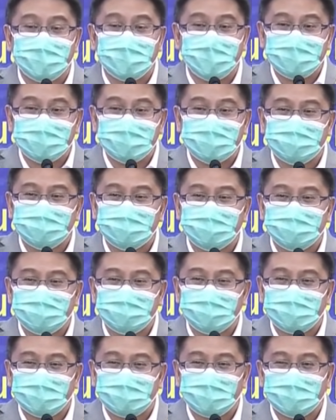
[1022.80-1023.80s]
the end of
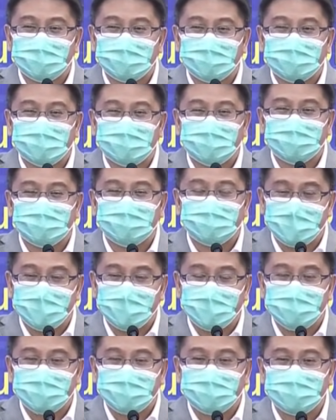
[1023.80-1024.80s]

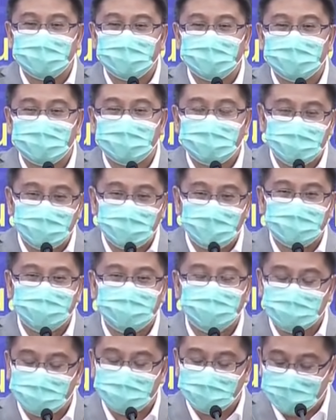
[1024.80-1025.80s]
May, next week,
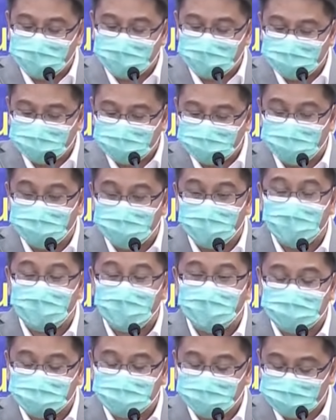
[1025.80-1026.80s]
towards the end of
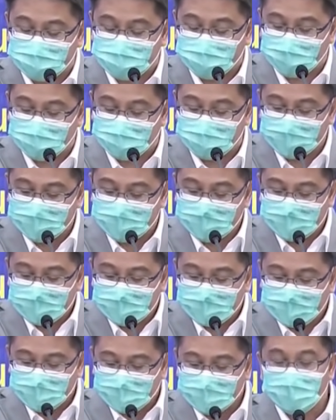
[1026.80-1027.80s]
May as well,
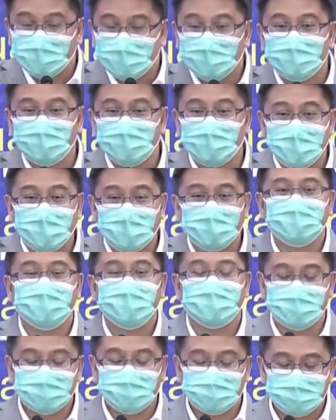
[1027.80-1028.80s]
we have
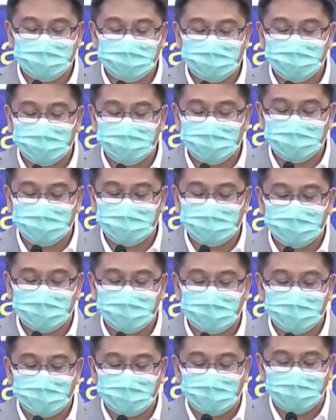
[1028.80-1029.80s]
begun to
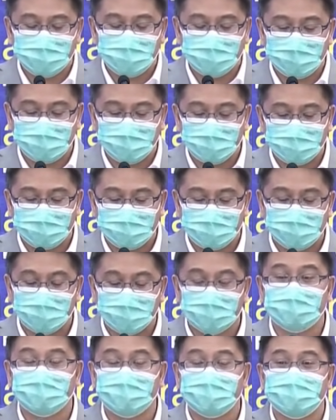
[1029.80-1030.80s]
start up with
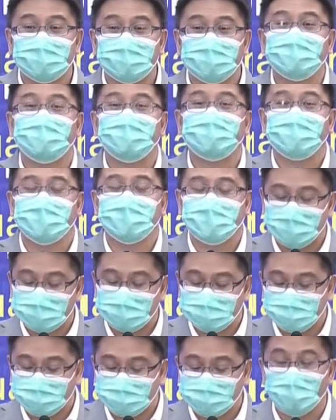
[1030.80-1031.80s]
the new
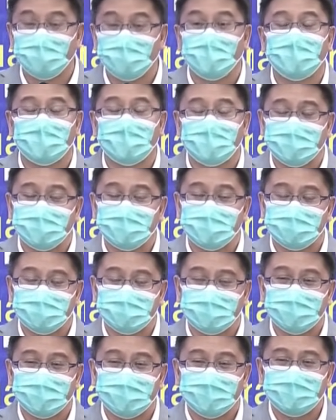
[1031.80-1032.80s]
plans for
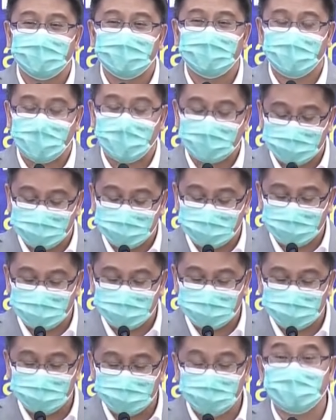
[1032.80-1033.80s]
walk-in
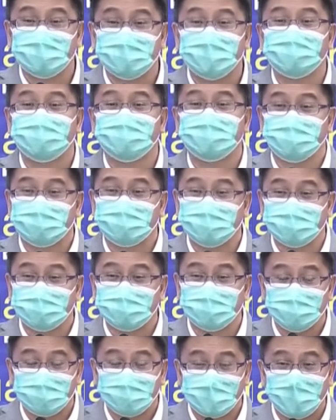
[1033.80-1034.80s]
vaccination because the
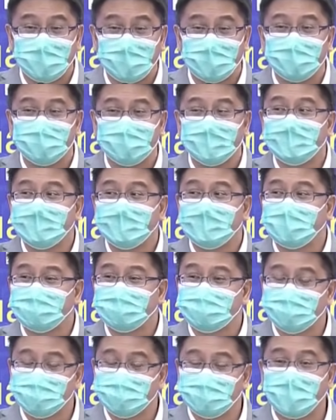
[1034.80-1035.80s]
supply
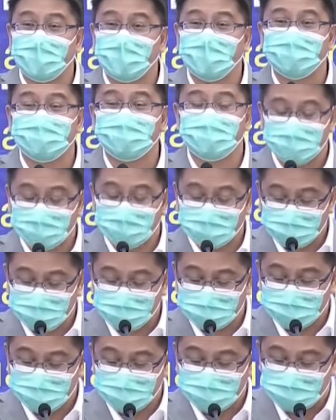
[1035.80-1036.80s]
has arrived
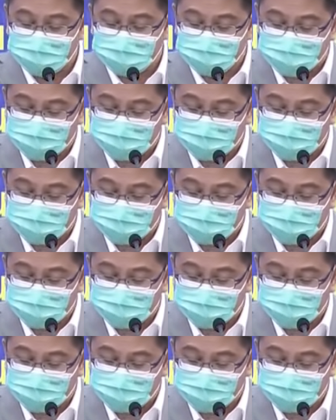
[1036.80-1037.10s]
earlier than